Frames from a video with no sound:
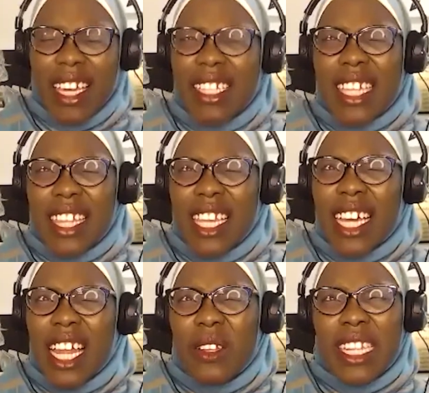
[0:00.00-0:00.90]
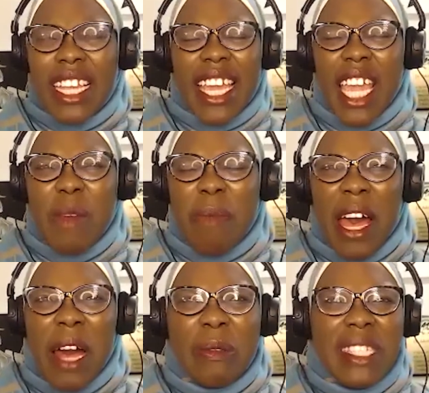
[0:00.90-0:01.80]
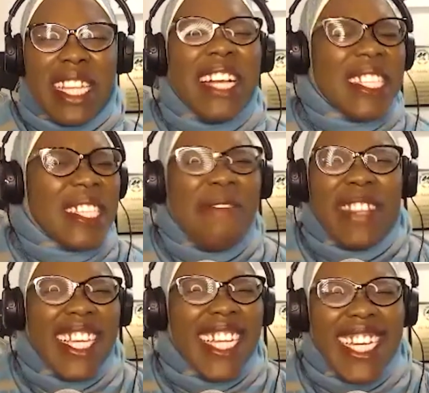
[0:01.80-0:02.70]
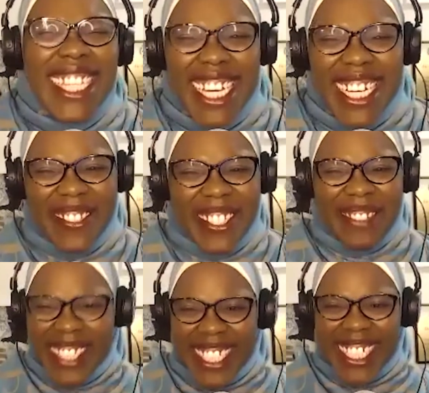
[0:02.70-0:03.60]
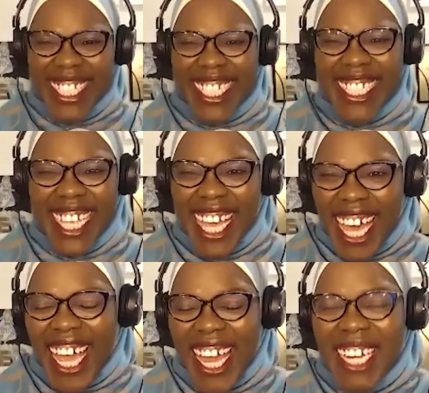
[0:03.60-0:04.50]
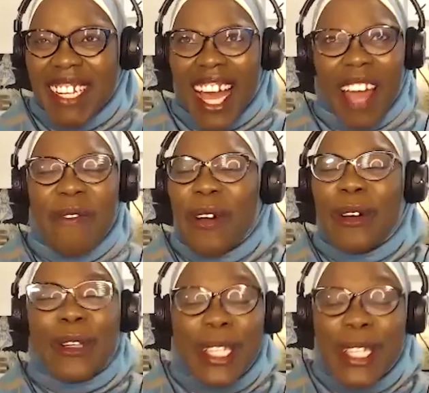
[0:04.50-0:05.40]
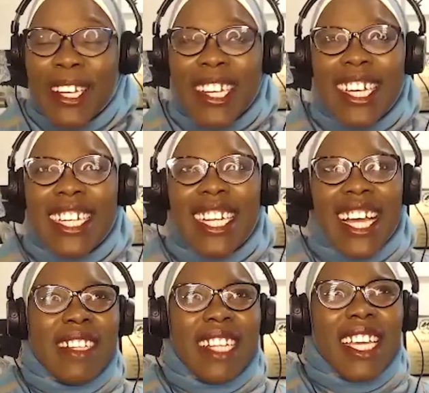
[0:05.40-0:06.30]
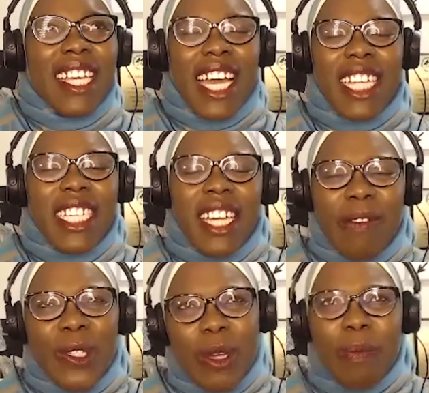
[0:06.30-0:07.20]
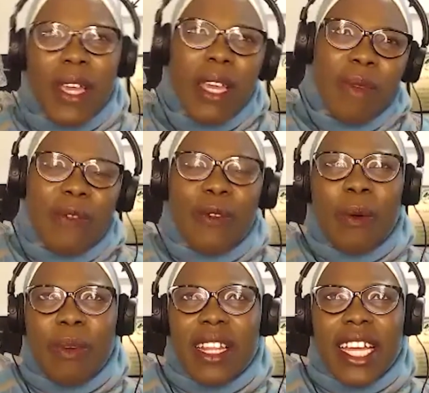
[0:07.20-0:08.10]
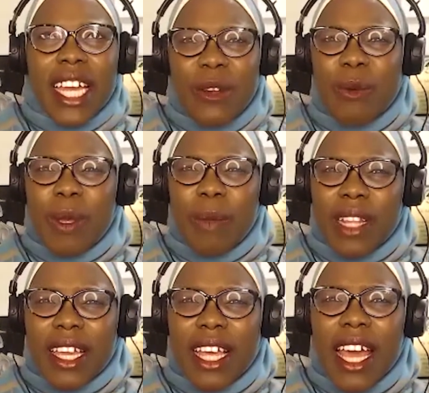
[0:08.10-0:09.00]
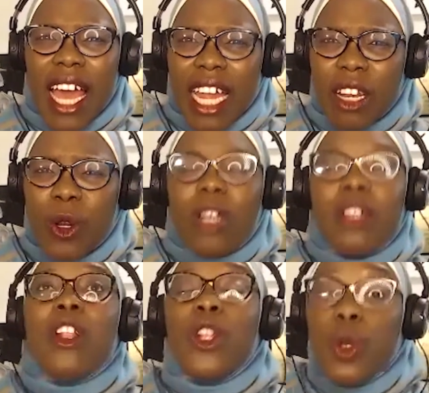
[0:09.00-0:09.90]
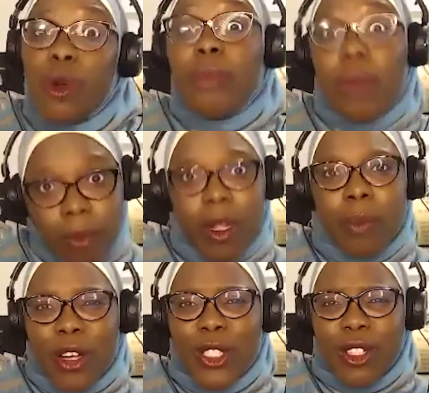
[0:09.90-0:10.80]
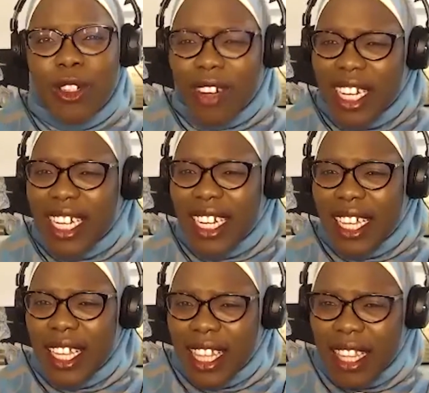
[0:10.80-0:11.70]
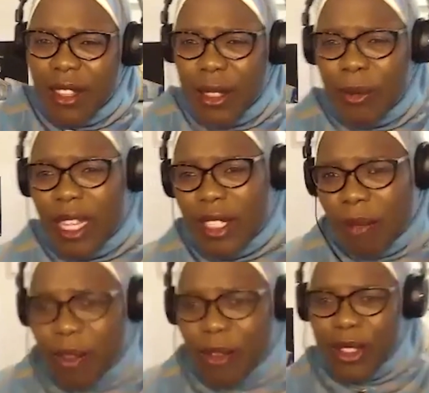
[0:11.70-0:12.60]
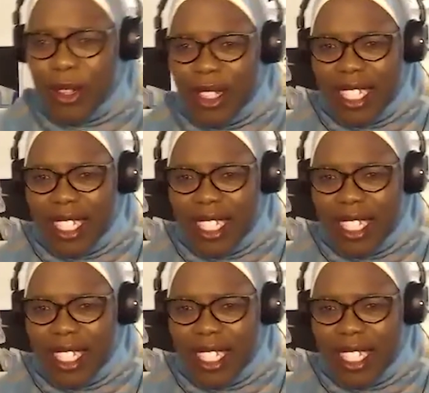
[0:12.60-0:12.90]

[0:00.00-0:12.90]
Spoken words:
say, I think I lost like 8 pounds, something like that. It was ridiculous. And I felt good. Like, I didn't have joint pain before, but like, I know people like had lower blood pressure, right? Those were some of the results.